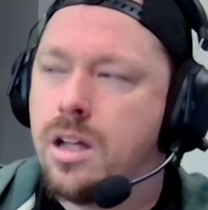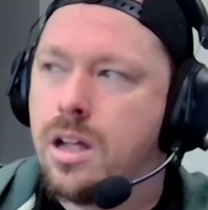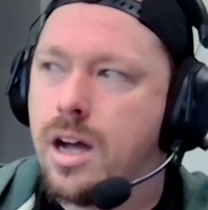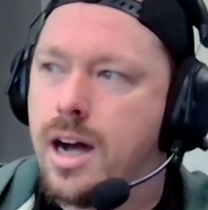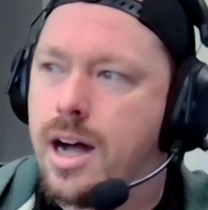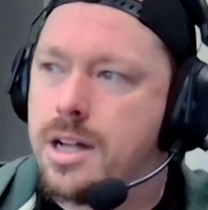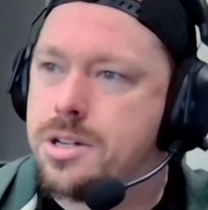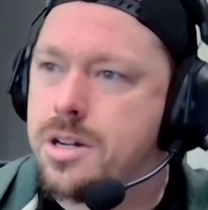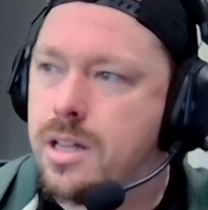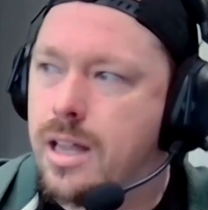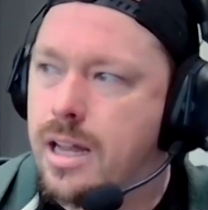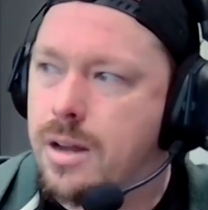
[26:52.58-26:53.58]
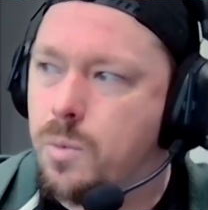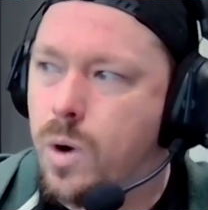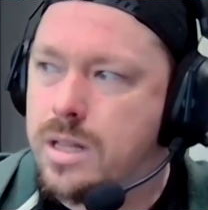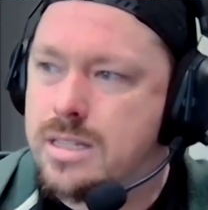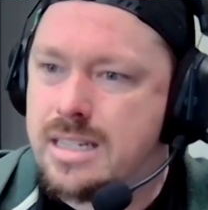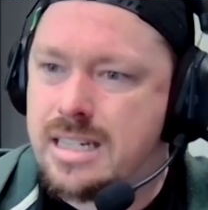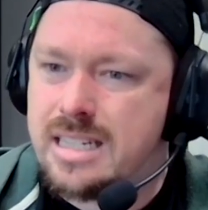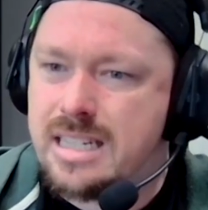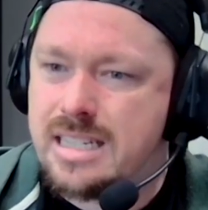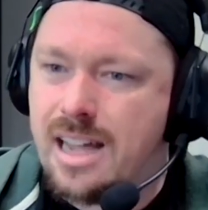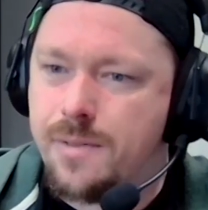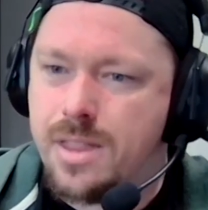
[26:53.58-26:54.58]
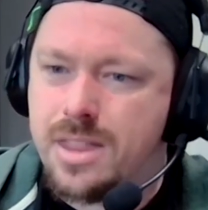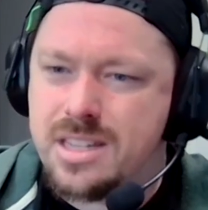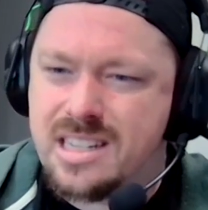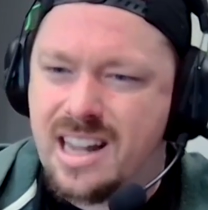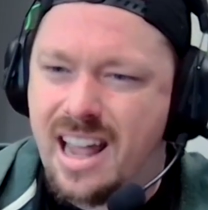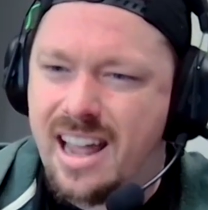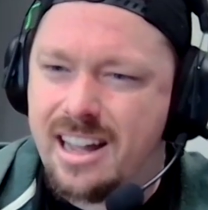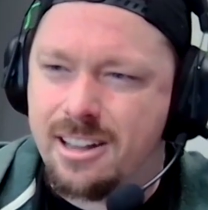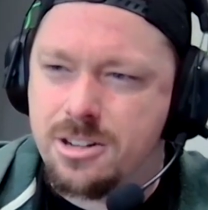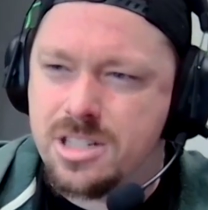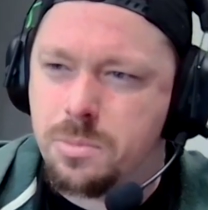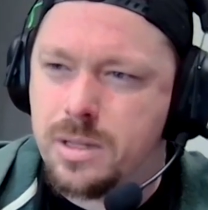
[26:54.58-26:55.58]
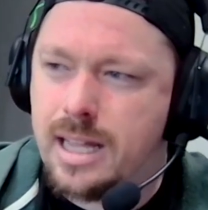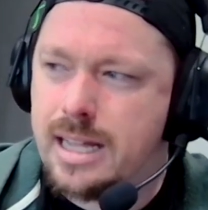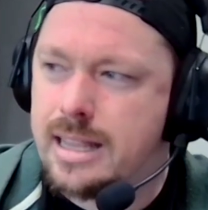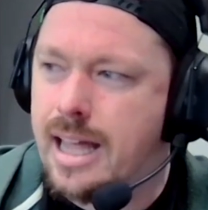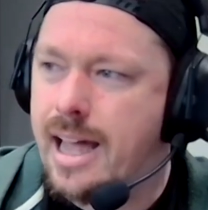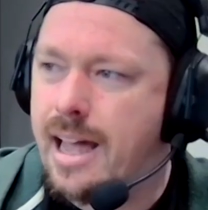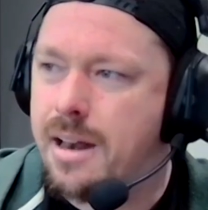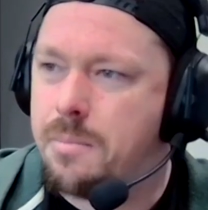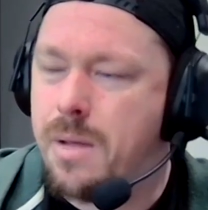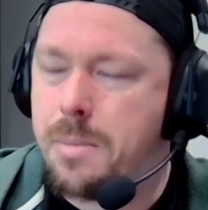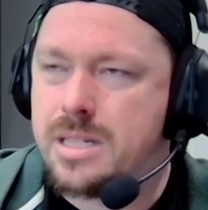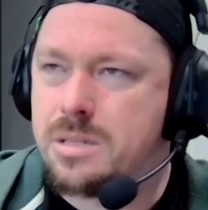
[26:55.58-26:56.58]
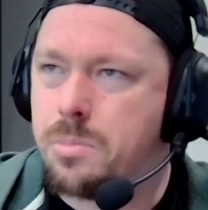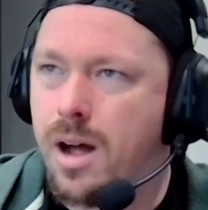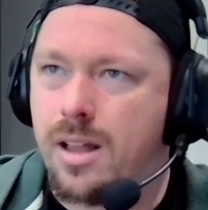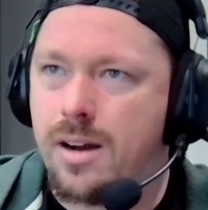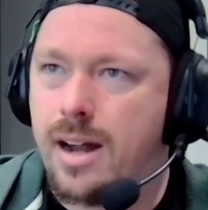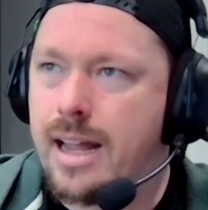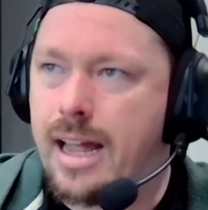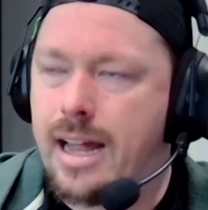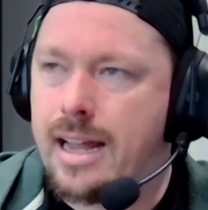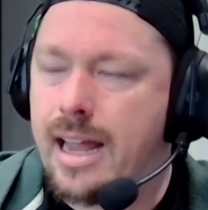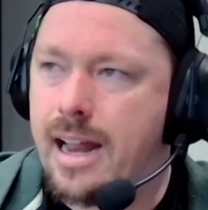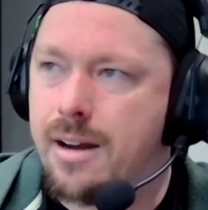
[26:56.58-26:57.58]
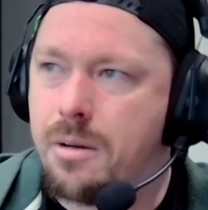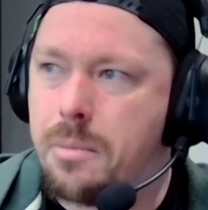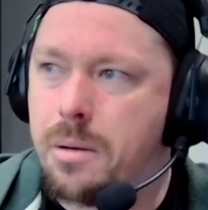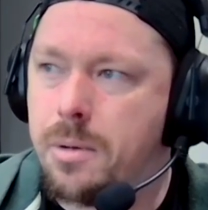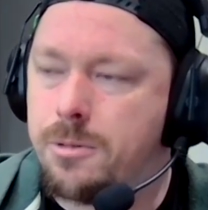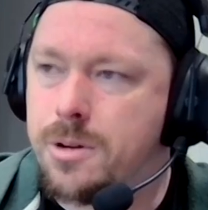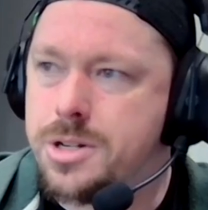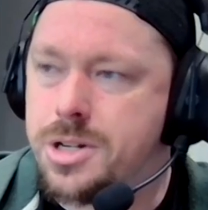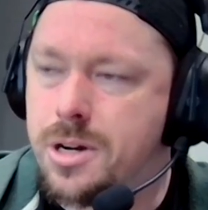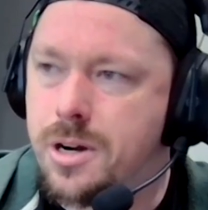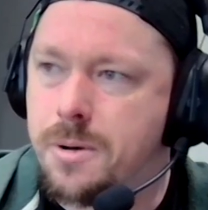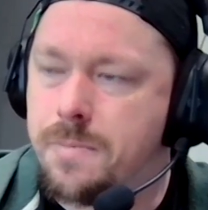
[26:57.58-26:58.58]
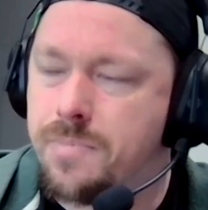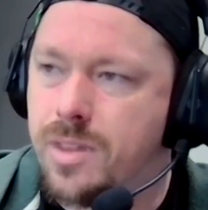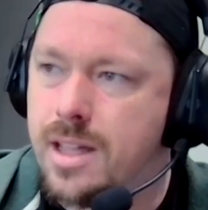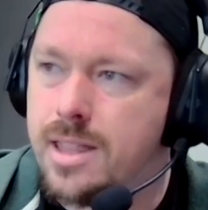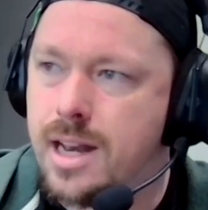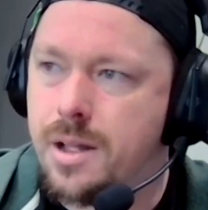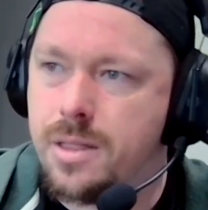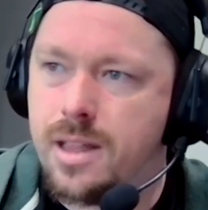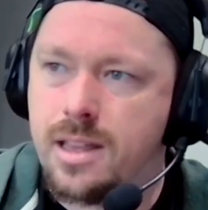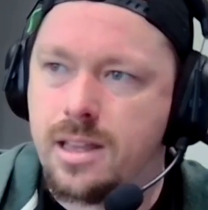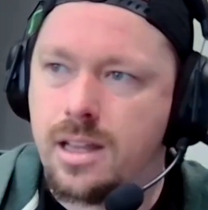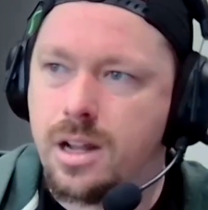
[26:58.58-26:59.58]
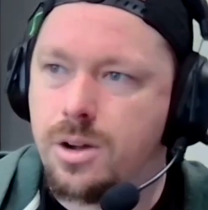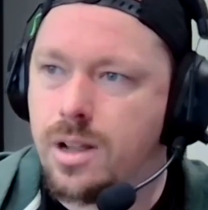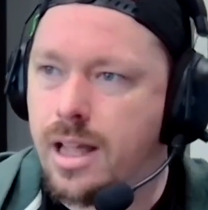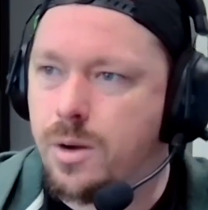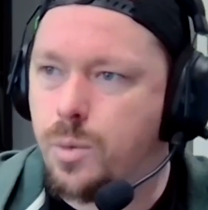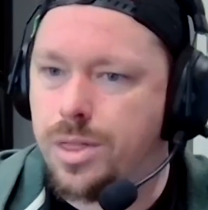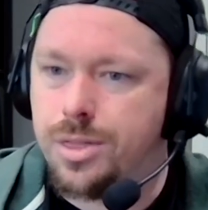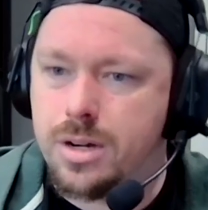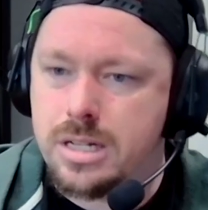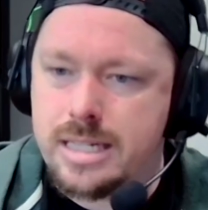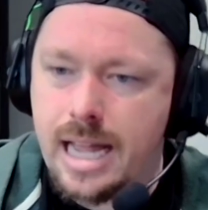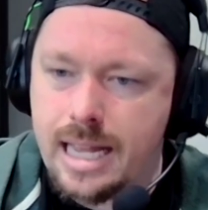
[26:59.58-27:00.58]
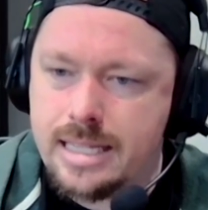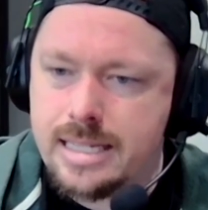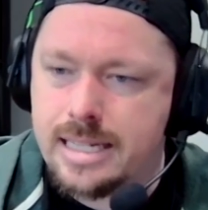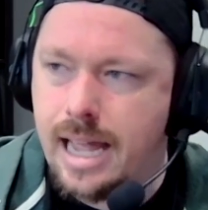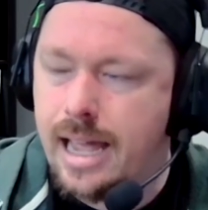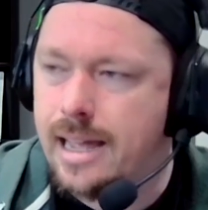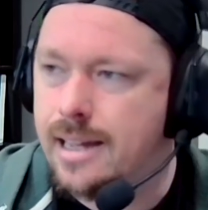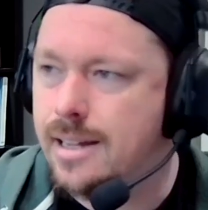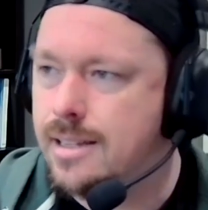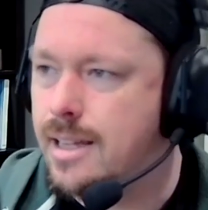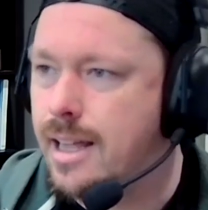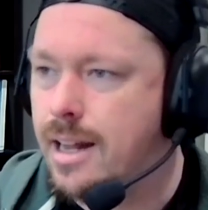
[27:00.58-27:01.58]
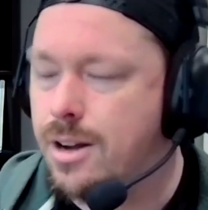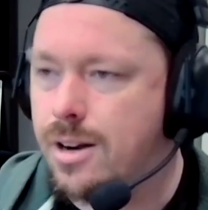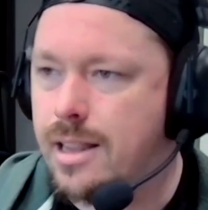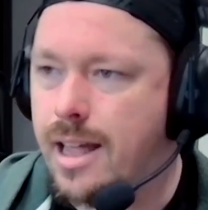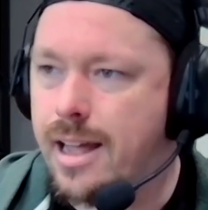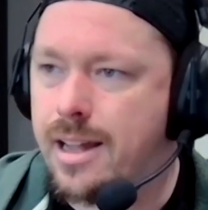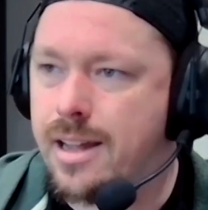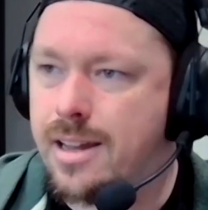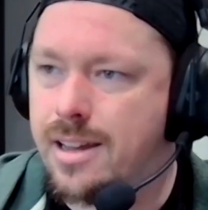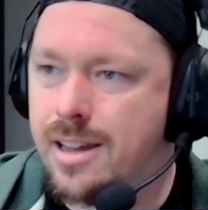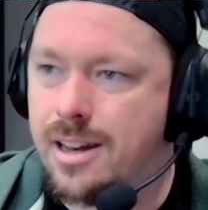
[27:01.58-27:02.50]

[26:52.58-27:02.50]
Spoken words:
1/67th scale or something like that. Maybe smaller. I can't remember for sure. And then they go to like 1/32nd scale, and then they go to like